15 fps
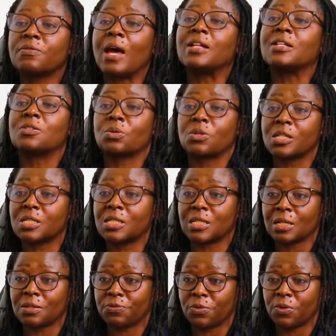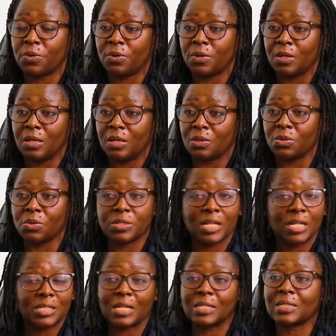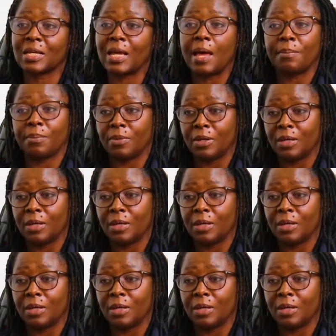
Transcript: unsolicited for those that just come.